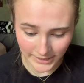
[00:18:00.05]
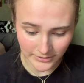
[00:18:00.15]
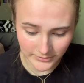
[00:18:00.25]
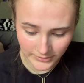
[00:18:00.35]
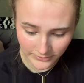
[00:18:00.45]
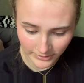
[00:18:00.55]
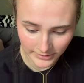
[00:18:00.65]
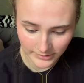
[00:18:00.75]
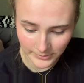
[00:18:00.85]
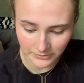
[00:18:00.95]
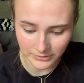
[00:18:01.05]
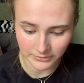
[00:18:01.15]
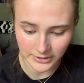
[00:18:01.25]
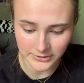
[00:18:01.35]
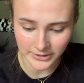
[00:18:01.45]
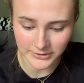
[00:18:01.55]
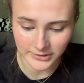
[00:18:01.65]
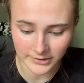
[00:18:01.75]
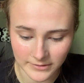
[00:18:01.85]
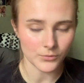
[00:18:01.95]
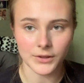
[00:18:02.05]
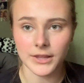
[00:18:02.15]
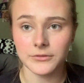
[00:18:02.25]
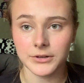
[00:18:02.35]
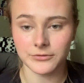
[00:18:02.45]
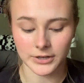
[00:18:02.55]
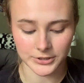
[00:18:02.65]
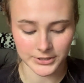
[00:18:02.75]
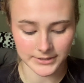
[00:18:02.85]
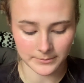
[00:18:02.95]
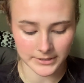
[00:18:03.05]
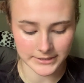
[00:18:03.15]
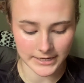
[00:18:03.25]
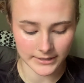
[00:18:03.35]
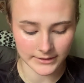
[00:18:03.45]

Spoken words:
don't know if let me refresh actually. While that refreshes, I'm gonna take